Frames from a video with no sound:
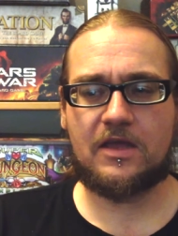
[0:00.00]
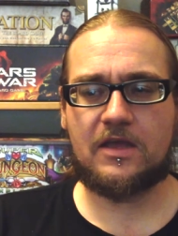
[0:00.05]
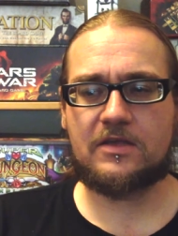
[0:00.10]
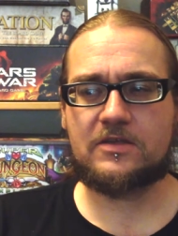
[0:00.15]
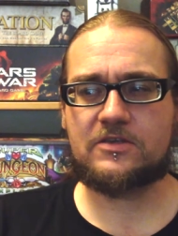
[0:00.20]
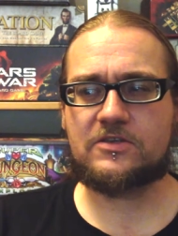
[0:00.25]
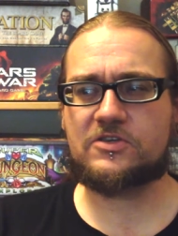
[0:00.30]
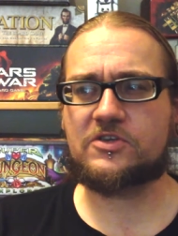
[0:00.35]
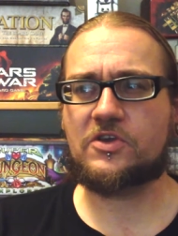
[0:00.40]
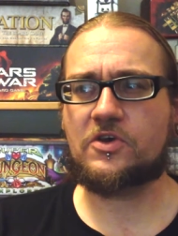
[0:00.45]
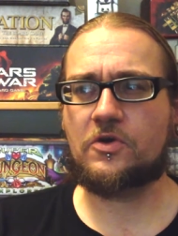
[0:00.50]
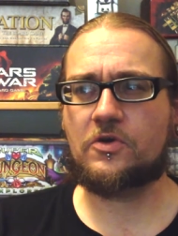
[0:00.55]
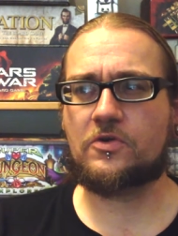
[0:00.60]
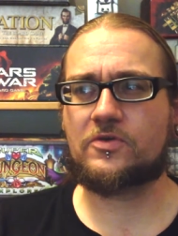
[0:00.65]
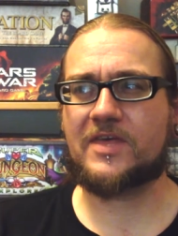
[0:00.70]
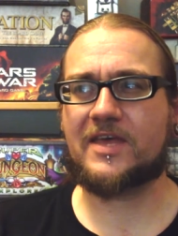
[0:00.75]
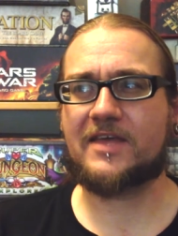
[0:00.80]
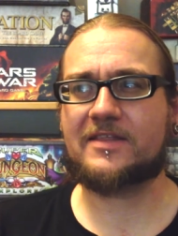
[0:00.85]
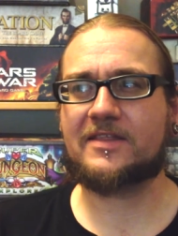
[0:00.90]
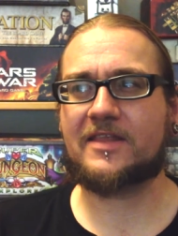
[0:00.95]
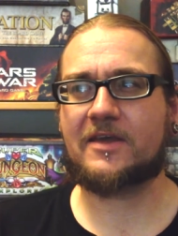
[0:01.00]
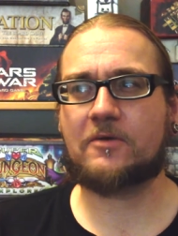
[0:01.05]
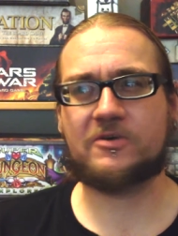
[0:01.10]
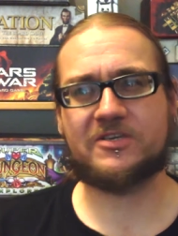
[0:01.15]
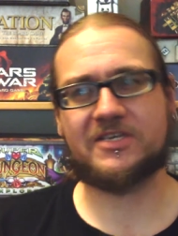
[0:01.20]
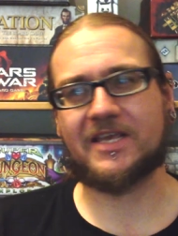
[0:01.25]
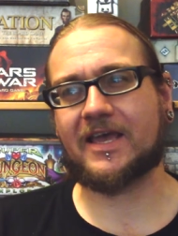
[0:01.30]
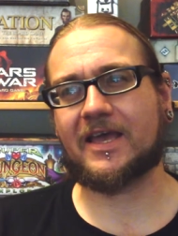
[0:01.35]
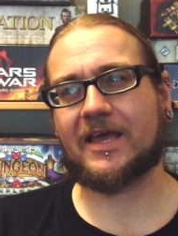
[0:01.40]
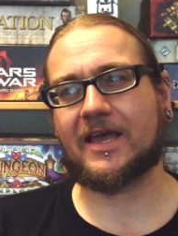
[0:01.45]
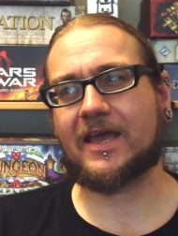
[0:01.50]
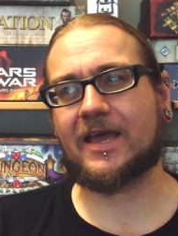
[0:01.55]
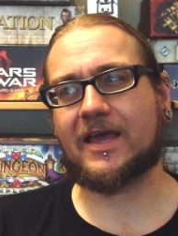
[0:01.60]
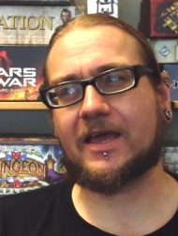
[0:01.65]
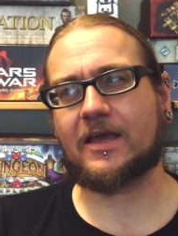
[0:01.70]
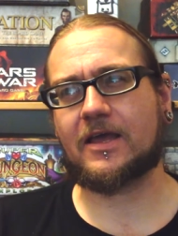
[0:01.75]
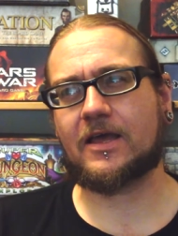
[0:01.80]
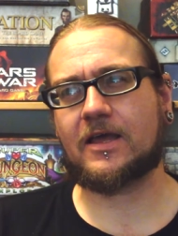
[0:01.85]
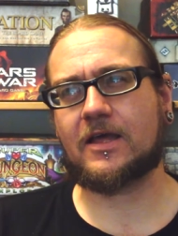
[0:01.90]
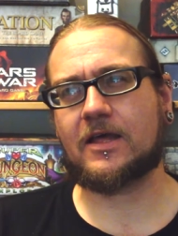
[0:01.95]
So then there was
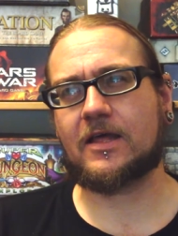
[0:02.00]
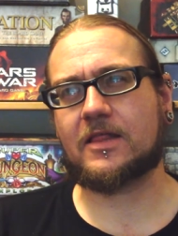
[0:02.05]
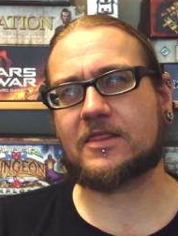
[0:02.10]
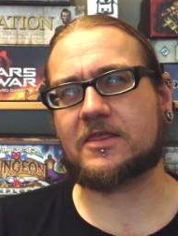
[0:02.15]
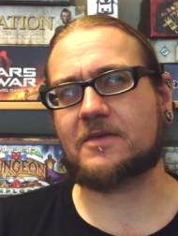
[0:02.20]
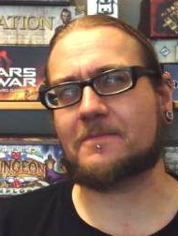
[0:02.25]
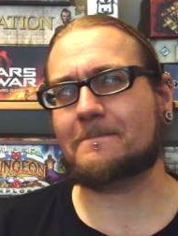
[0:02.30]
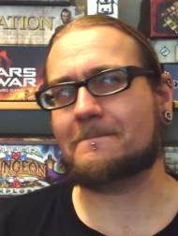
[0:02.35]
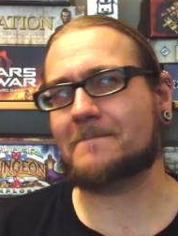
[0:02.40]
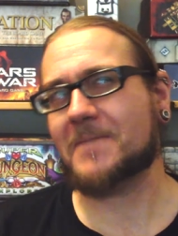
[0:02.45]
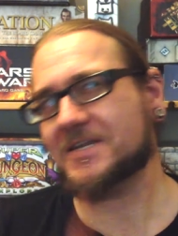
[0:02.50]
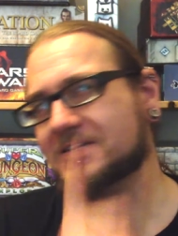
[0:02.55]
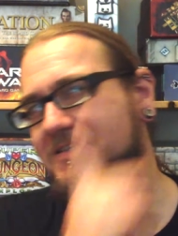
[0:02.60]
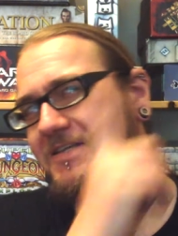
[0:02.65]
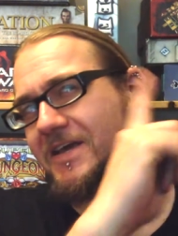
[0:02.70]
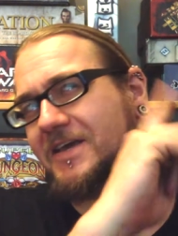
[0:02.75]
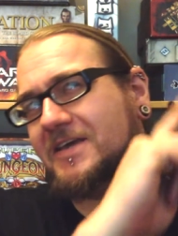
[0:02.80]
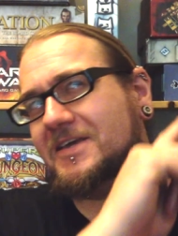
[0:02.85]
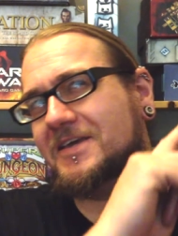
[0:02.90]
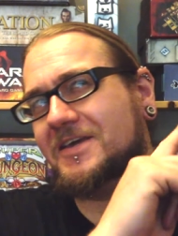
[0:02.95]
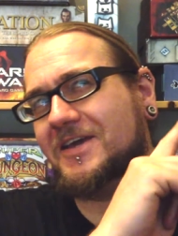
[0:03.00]
the Monday